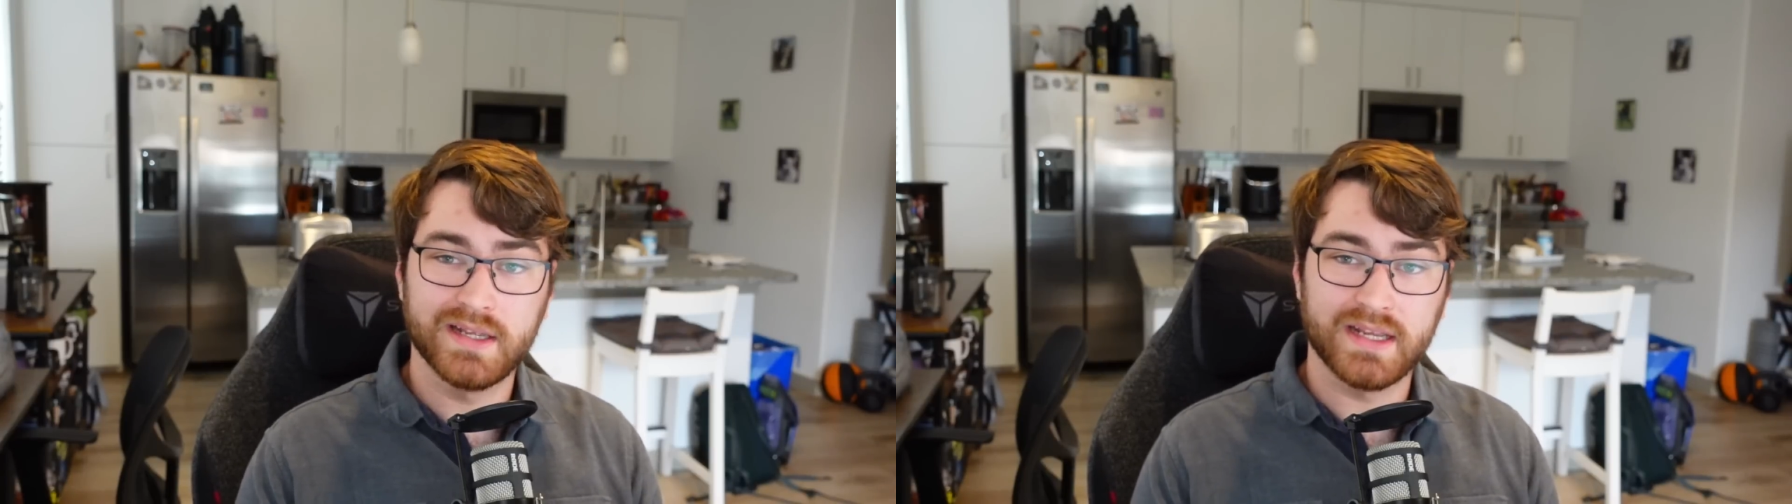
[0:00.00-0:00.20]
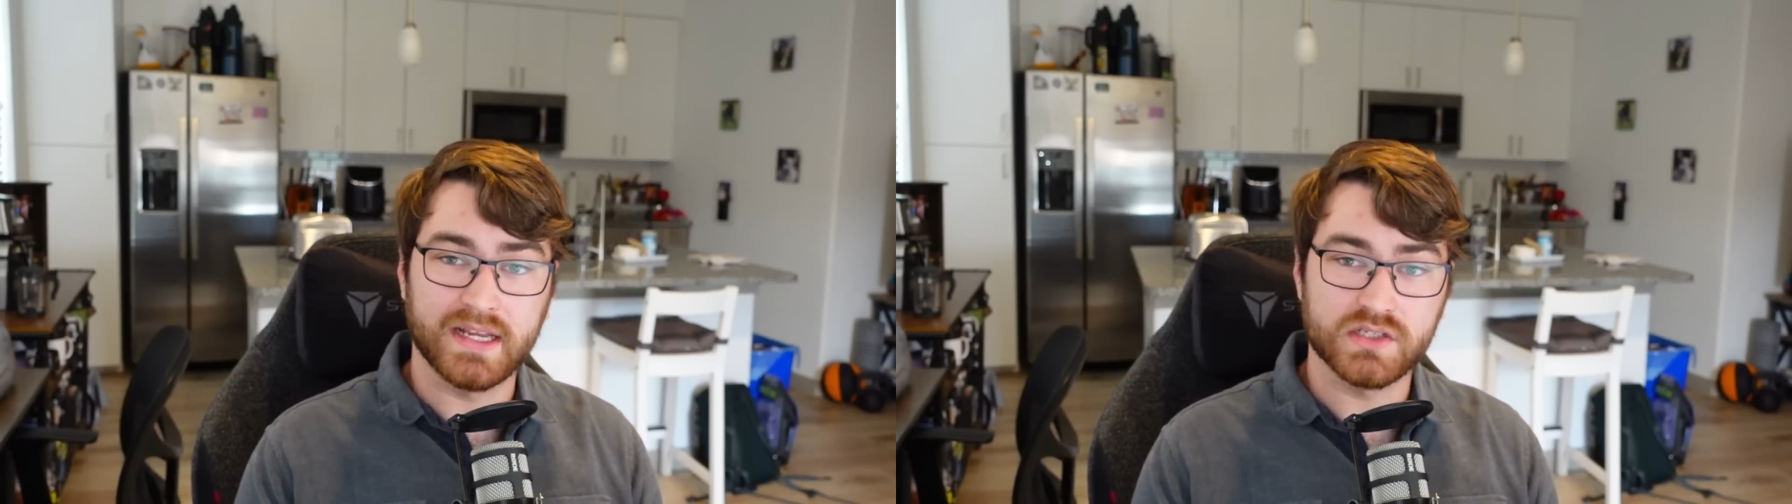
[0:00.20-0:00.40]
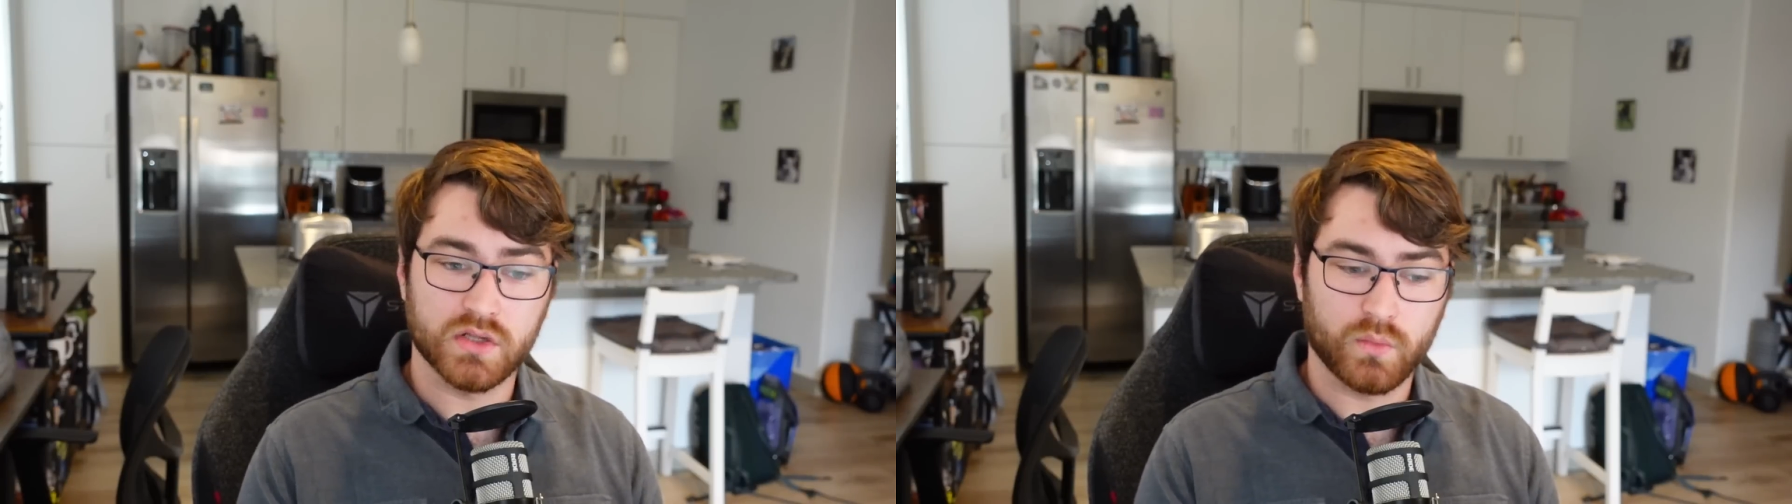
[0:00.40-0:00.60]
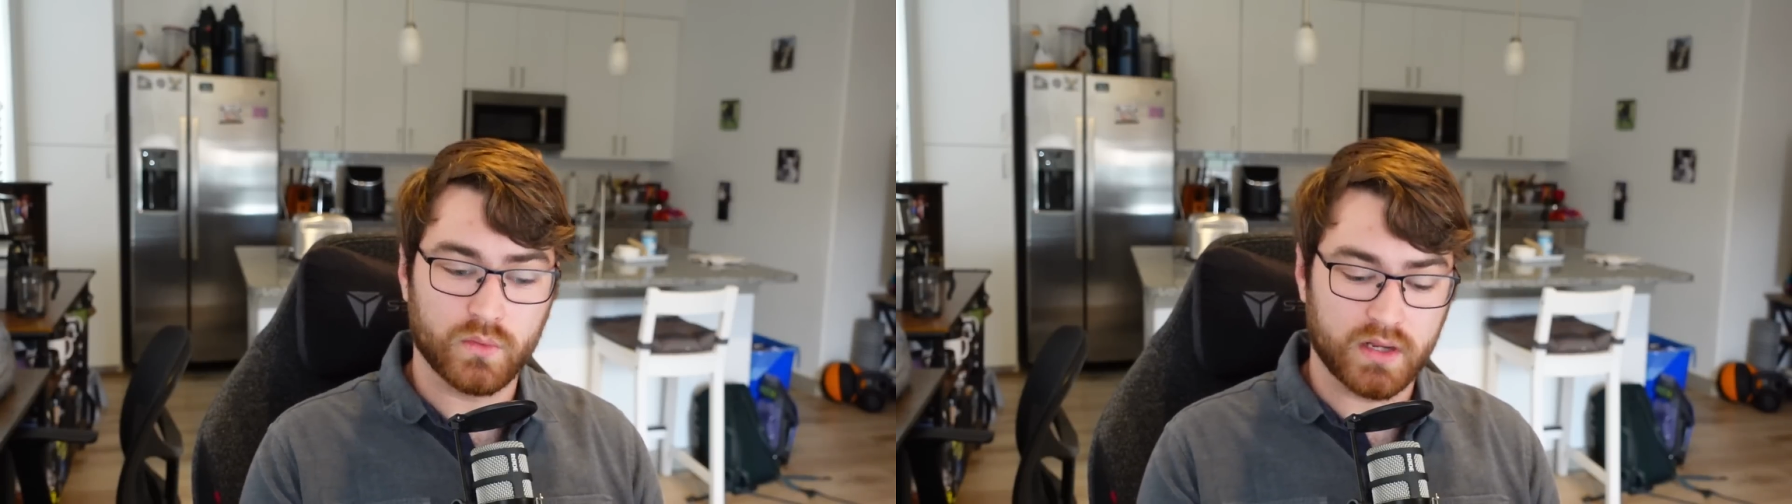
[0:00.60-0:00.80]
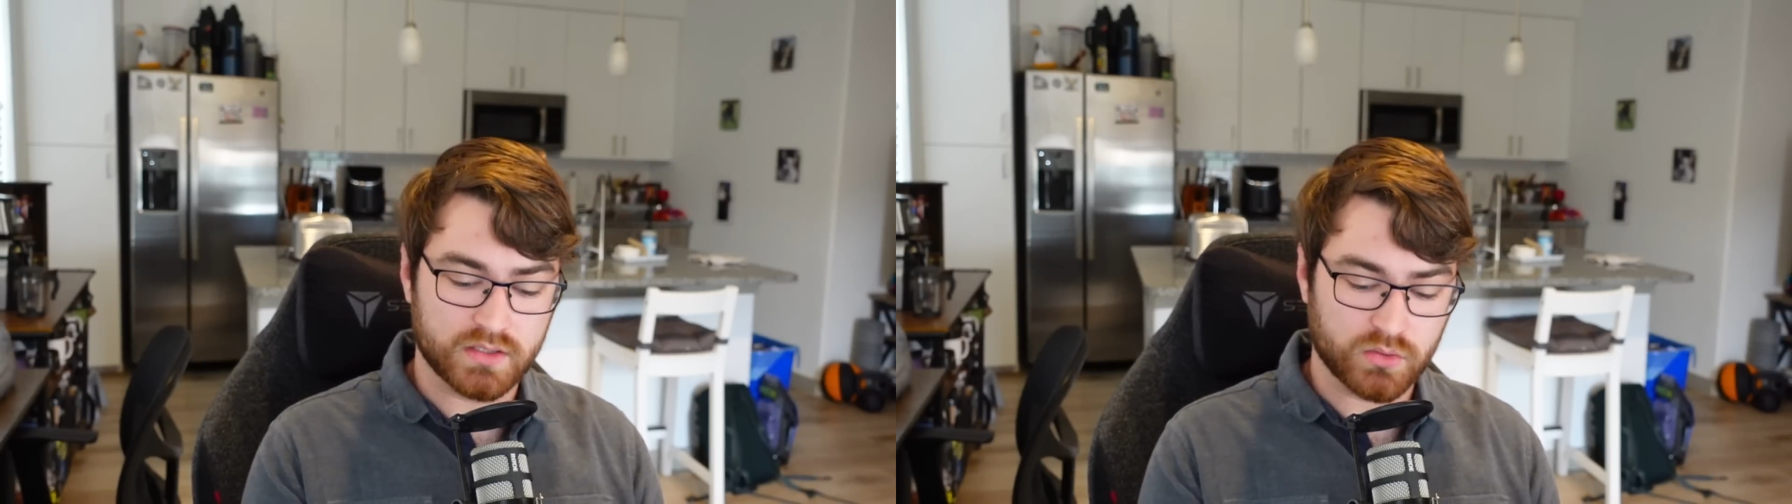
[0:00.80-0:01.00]

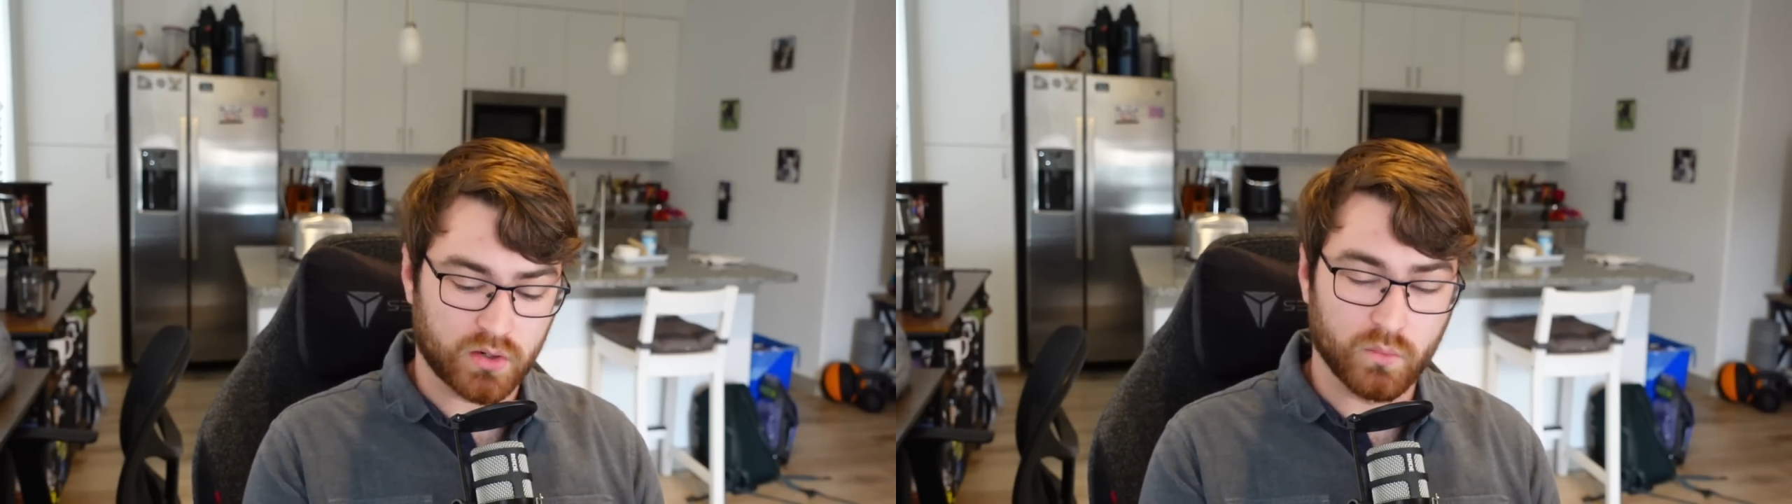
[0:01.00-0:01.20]
into our